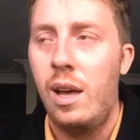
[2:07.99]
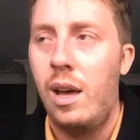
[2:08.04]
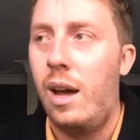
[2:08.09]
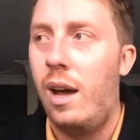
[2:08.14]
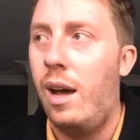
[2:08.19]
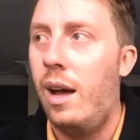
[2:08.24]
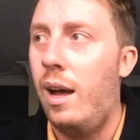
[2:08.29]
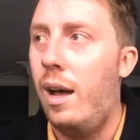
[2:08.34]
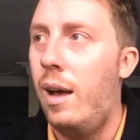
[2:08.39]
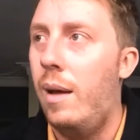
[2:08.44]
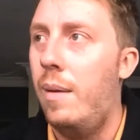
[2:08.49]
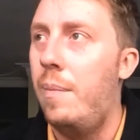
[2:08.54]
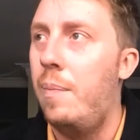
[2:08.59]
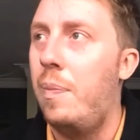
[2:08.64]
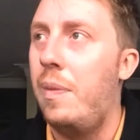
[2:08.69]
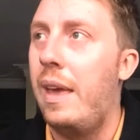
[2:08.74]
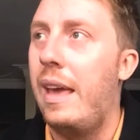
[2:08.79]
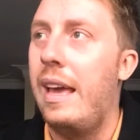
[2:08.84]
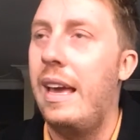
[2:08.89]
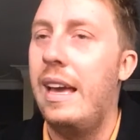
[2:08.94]

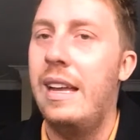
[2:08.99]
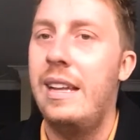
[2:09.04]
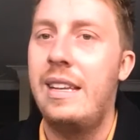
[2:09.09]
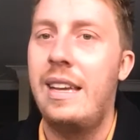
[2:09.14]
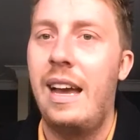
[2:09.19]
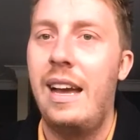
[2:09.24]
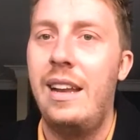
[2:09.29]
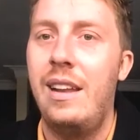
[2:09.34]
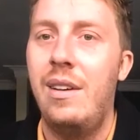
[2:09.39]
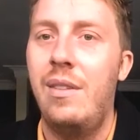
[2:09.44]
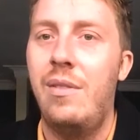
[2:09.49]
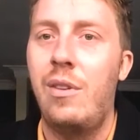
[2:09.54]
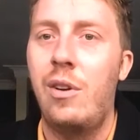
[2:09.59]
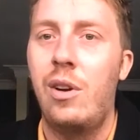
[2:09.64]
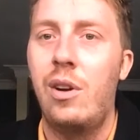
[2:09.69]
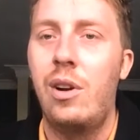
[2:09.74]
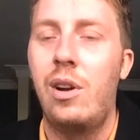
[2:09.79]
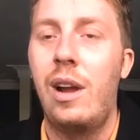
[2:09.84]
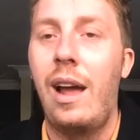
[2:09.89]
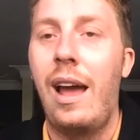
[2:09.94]
and kind of
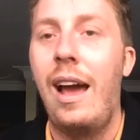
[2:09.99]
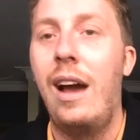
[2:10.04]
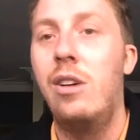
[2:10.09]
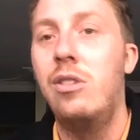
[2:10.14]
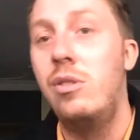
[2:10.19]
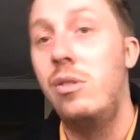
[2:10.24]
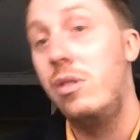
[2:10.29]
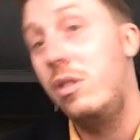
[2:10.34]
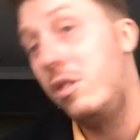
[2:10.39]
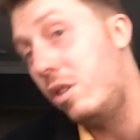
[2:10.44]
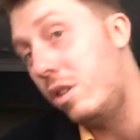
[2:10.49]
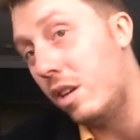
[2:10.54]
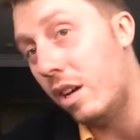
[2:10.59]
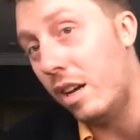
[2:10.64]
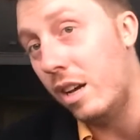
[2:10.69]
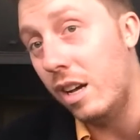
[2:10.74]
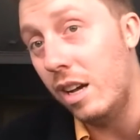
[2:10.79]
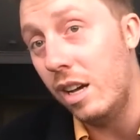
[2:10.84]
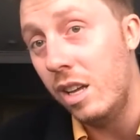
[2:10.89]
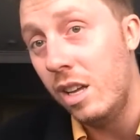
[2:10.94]
her,
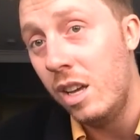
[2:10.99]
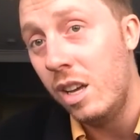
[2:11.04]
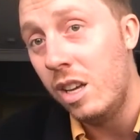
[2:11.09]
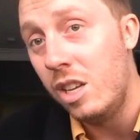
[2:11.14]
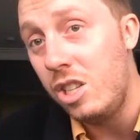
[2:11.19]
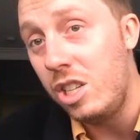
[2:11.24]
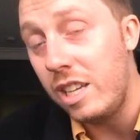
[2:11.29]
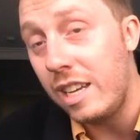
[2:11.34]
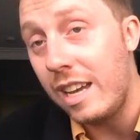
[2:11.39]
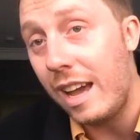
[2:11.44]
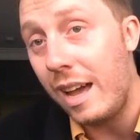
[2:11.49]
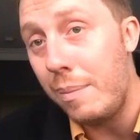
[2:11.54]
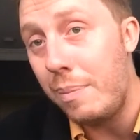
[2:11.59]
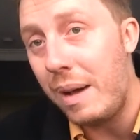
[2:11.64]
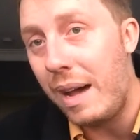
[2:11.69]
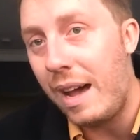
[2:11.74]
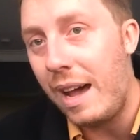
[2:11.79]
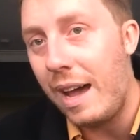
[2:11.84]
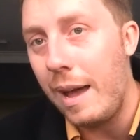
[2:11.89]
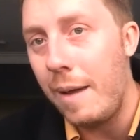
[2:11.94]
how she got
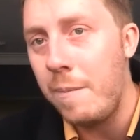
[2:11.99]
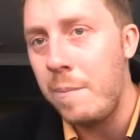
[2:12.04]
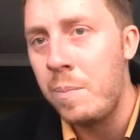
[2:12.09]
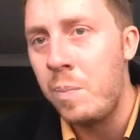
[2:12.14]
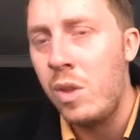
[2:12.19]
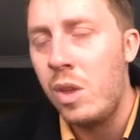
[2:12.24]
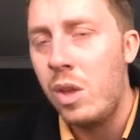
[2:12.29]
by,